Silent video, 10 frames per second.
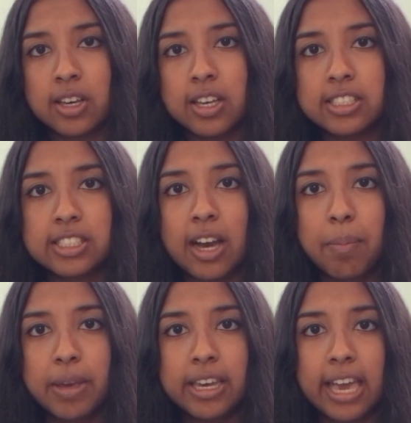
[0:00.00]

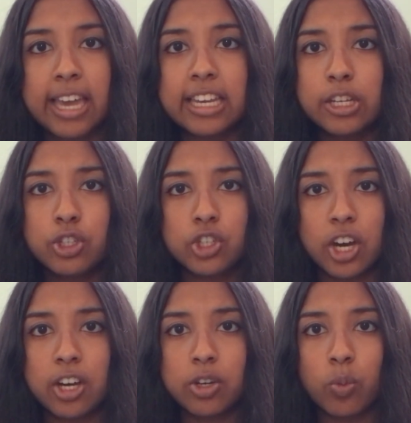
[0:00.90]
Stopping at each
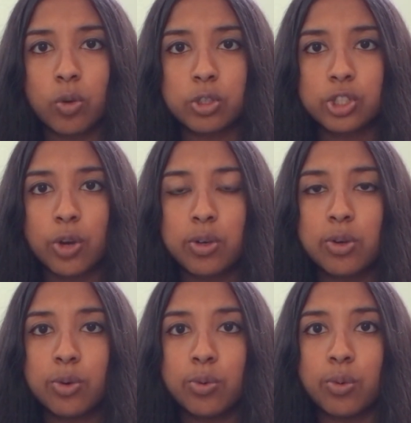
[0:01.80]
chunk will show
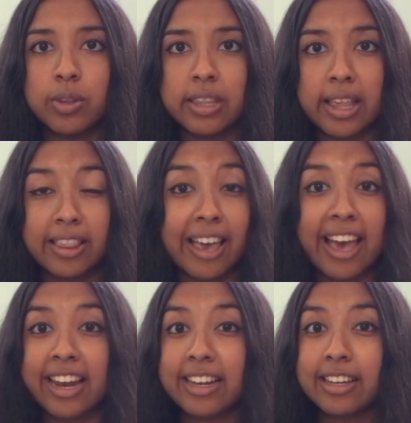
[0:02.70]
you
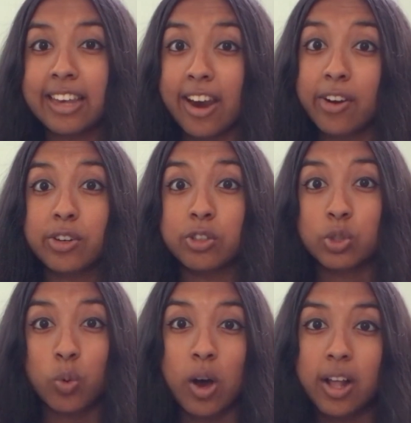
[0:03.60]
that character's
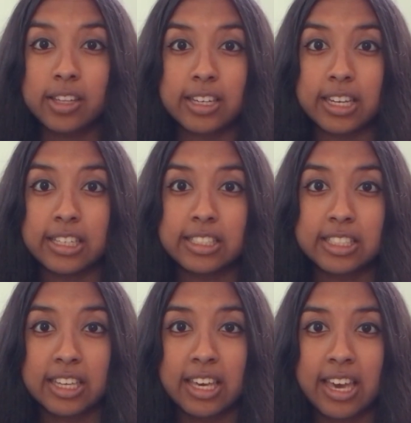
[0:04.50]

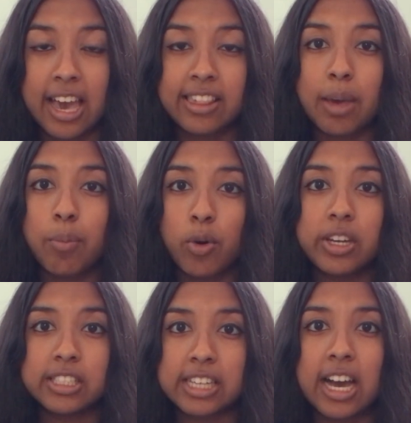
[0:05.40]
qualities at that
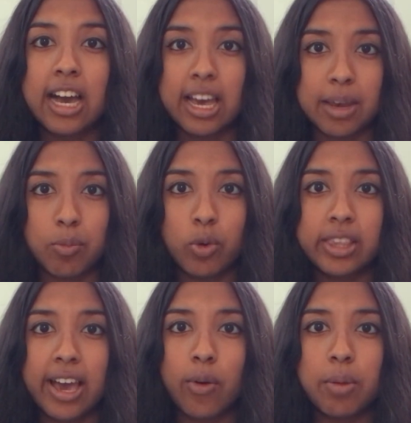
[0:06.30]
point in time
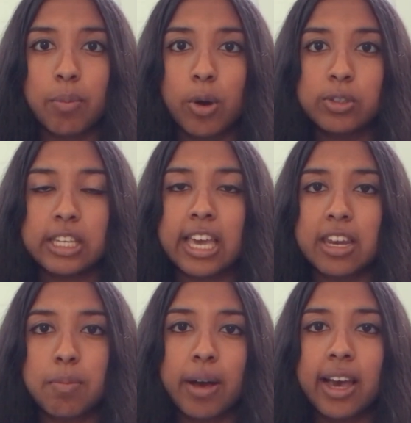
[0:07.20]
without imposing
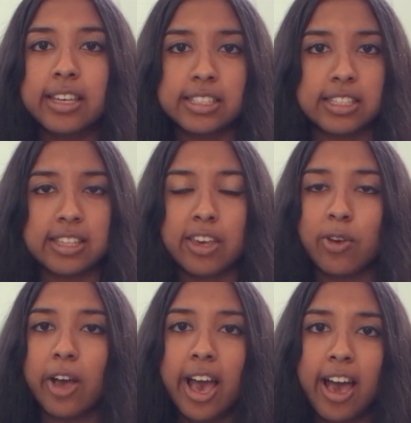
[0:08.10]
any biases that
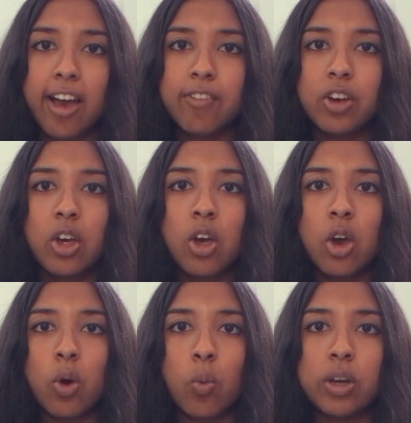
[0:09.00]
you'll have
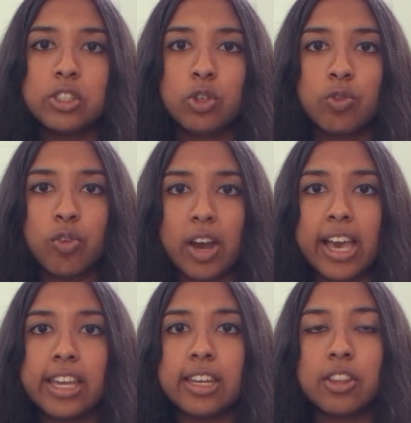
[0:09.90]
once you've
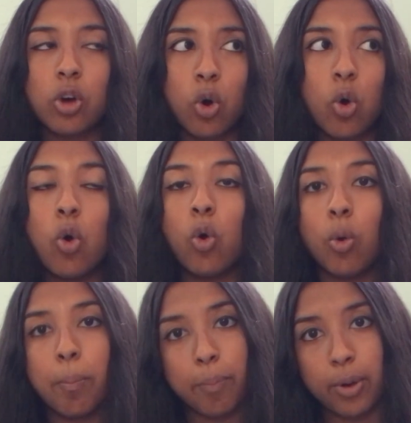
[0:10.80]
read the
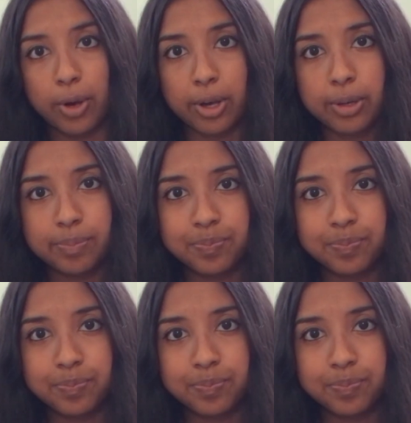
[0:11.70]
whole book.